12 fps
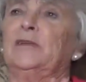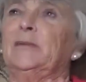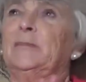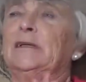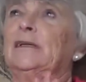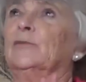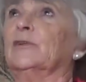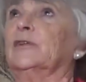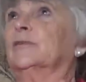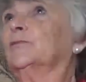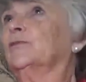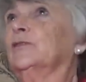in the middle with
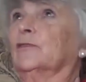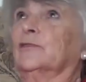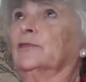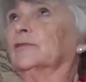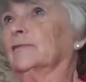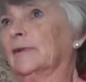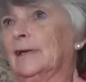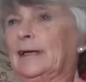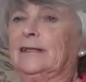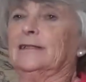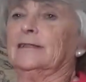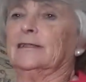the, you know, the
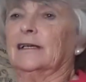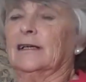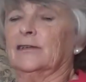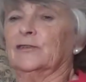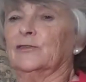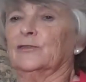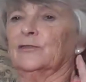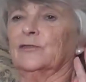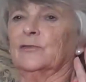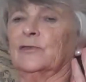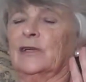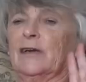light, and
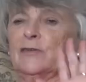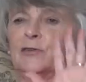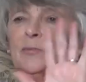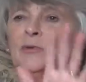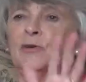down at the